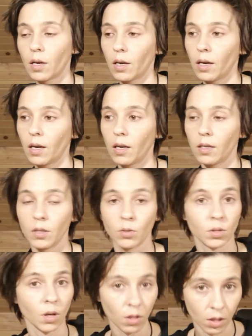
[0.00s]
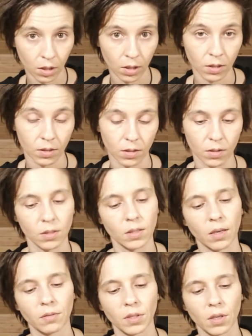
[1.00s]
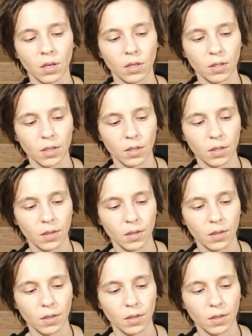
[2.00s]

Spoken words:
It was all good until the Devil card.